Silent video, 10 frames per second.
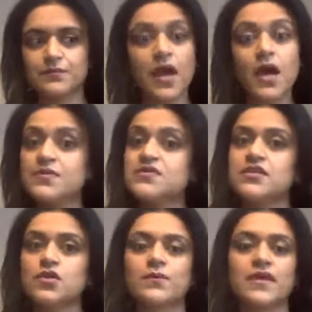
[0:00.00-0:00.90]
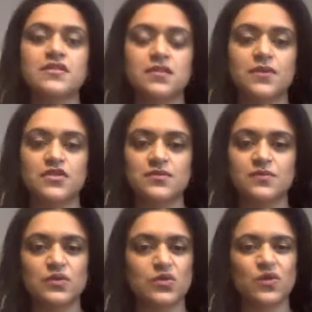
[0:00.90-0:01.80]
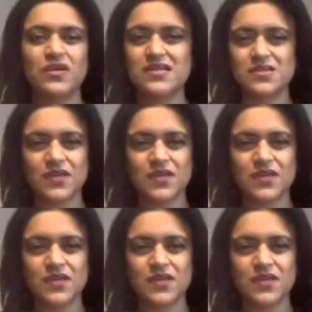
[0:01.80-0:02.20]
purposely not made it the most important one because